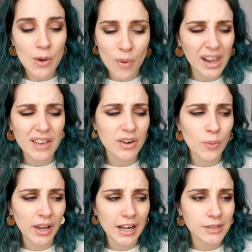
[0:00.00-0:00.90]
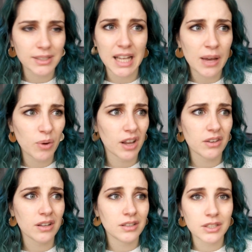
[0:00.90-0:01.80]
Well, everyone else was like, what are
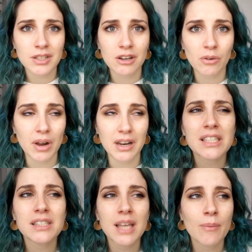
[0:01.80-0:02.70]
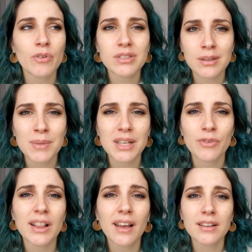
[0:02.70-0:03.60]
you going to do in Ukraine? It's the same for so many
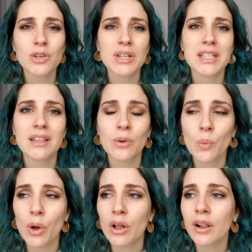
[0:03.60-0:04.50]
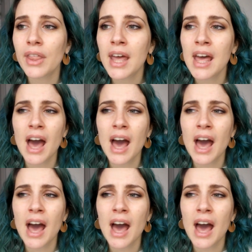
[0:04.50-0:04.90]
different countries in the world.